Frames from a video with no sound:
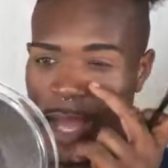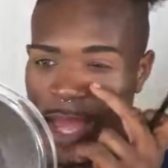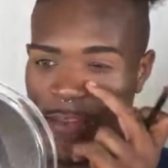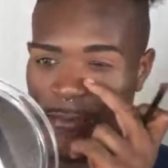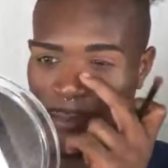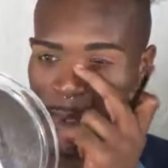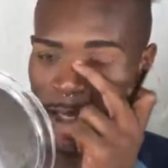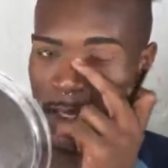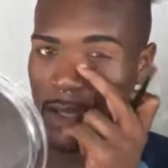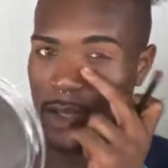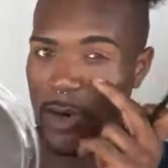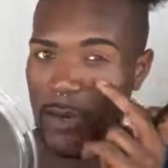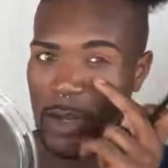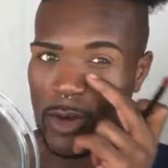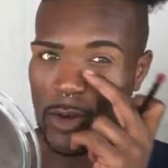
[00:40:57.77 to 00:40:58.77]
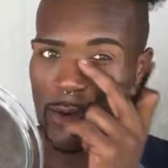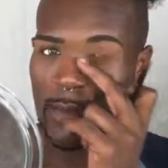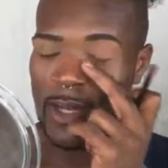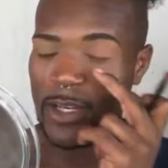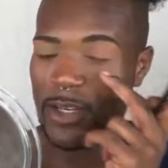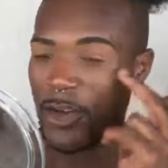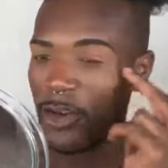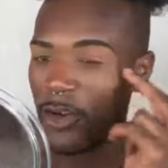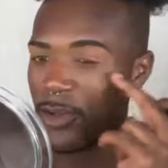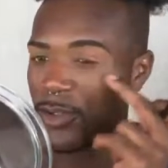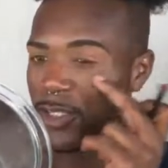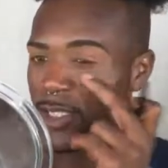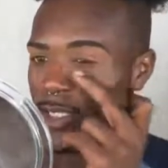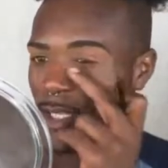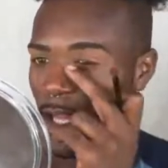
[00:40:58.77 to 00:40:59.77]
I have pink going on my
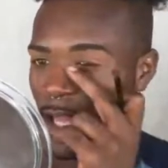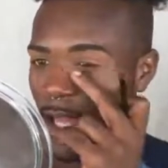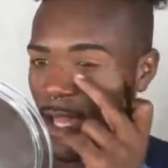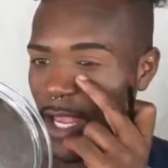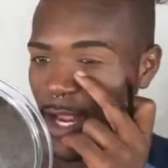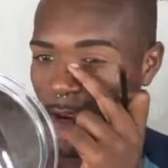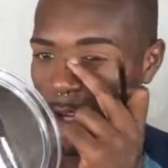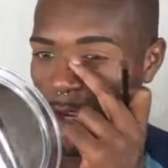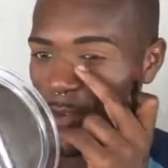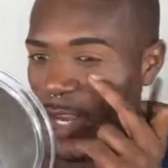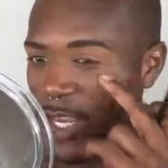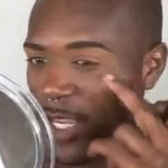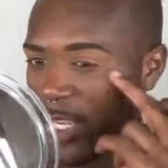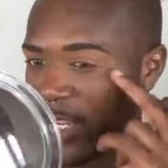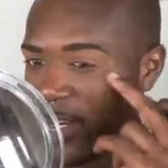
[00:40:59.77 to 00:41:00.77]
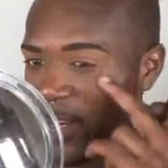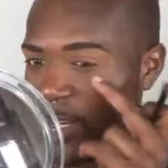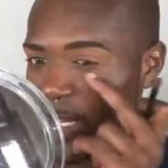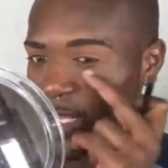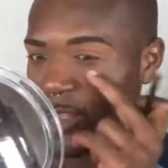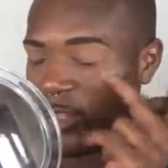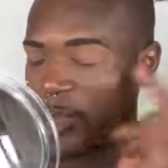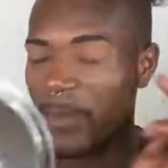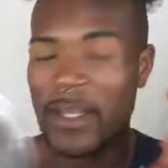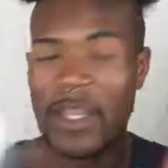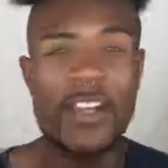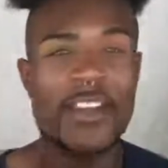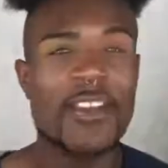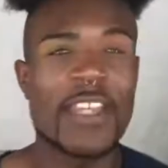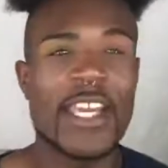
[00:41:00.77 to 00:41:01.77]
nose area right here and a little bit
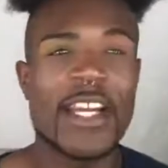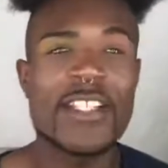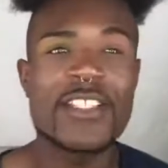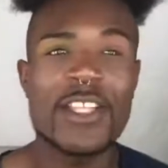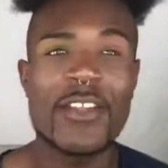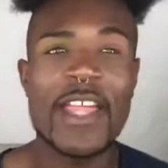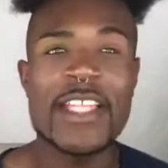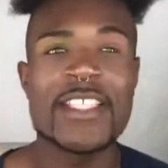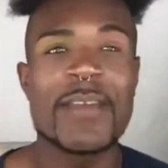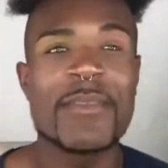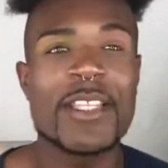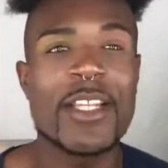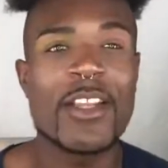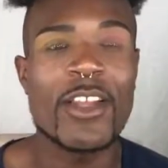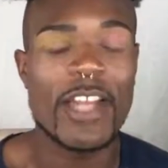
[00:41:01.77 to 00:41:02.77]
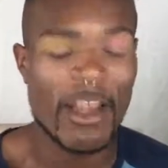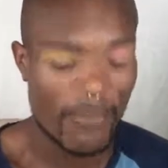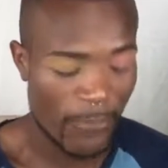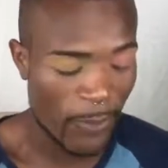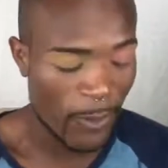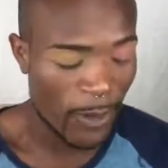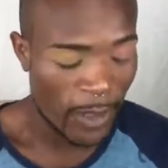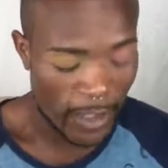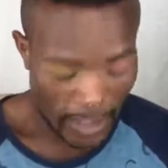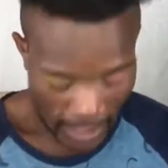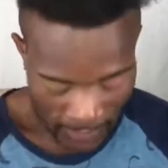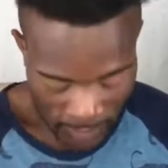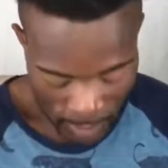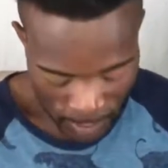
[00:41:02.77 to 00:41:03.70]
under there. So that's something to look out for. If you